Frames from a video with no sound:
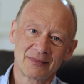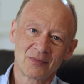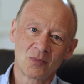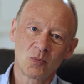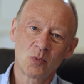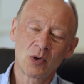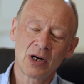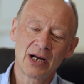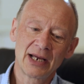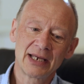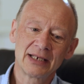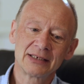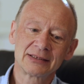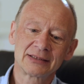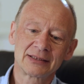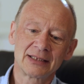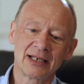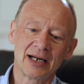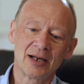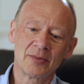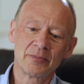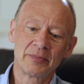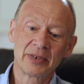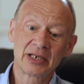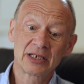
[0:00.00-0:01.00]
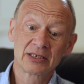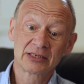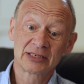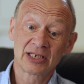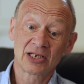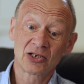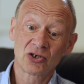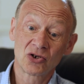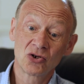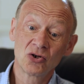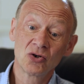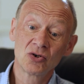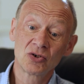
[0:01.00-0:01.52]
Why is that? Because
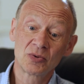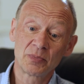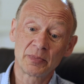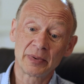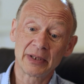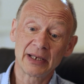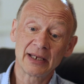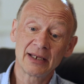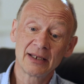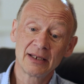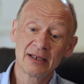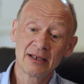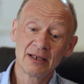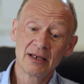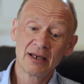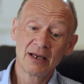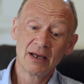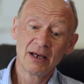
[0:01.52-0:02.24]
it could be